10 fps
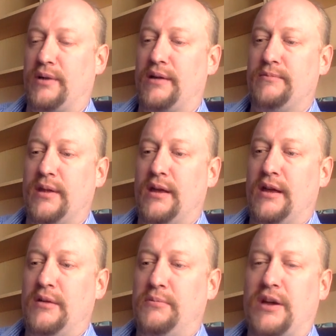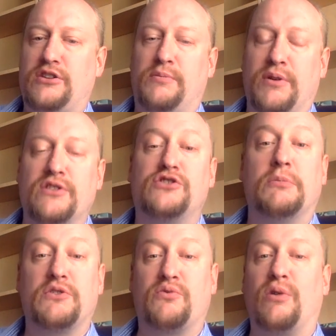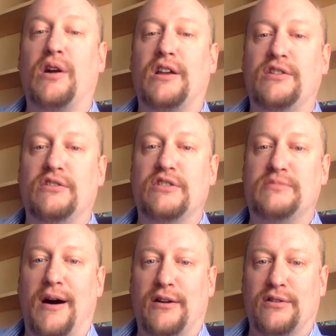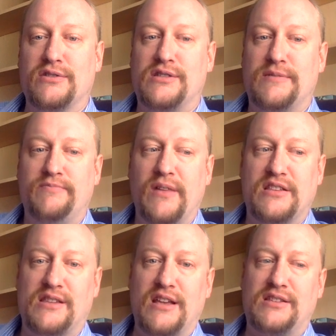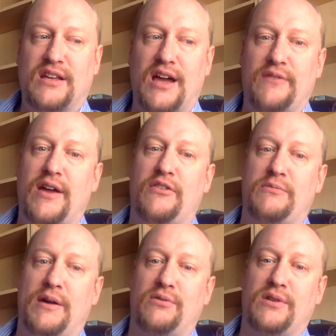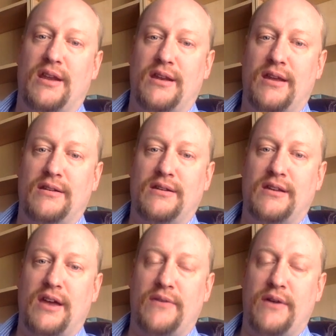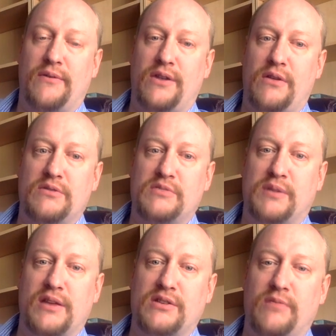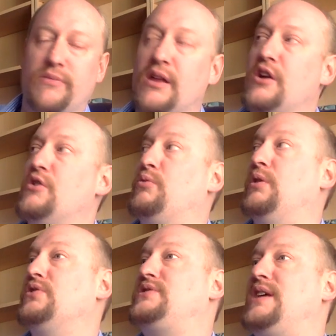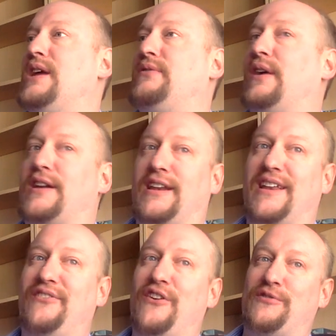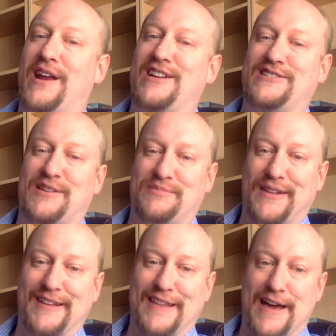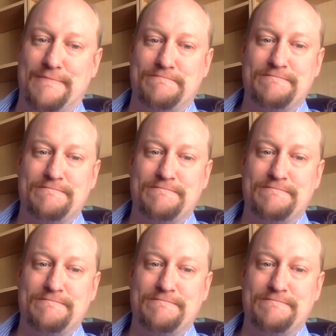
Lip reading: But because you're putting so much work into these models, it's nice to kind of have them out and kind of have them on display. So we'll see if I can arrange something like that.